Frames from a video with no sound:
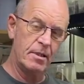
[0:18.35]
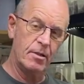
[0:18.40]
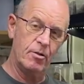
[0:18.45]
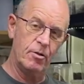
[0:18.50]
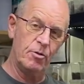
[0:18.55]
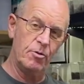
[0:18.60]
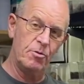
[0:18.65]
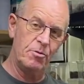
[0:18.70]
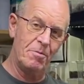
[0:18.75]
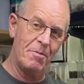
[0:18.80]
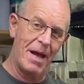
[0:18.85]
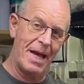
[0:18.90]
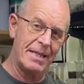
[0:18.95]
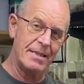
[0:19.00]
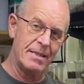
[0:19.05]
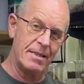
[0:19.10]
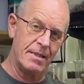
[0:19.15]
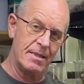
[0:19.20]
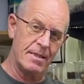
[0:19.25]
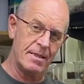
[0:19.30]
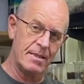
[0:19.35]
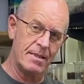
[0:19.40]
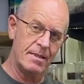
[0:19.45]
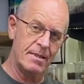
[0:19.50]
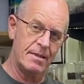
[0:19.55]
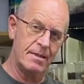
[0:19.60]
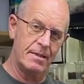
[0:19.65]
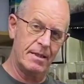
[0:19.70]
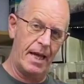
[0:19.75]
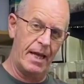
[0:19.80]
new mantis
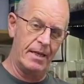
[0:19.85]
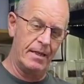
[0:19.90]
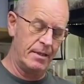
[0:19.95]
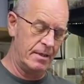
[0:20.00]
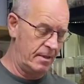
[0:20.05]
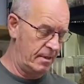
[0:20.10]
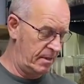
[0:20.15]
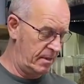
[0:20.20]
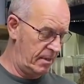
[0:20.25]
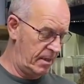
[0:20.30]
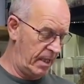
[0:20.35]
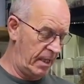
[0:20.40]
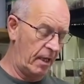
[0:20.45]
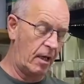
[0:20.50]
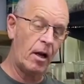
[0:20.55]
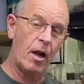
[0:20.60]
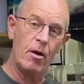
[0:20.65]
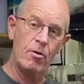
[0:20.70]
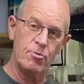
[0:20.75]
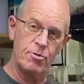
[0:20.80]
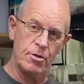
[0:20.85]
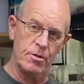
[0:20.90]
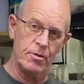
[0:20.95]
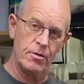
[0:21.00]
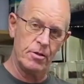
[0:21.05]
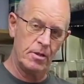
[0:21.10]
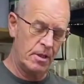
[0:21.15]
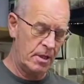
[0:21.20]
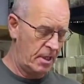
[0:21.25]
den enclosures,